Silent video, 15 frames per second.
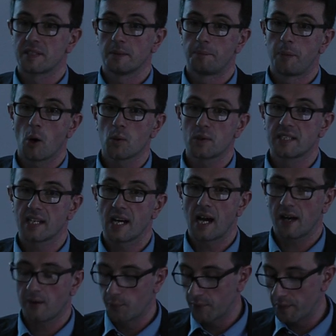
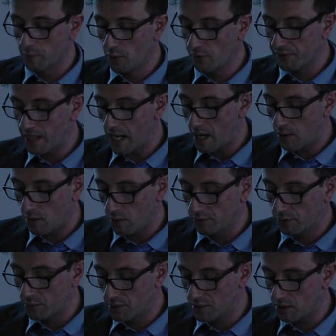symposia, we move now
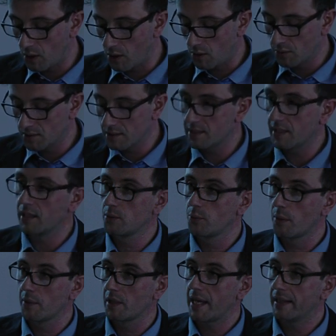on to stones, and
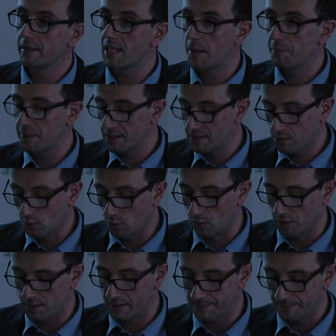we will end up in
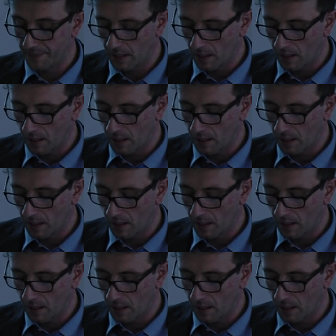schools.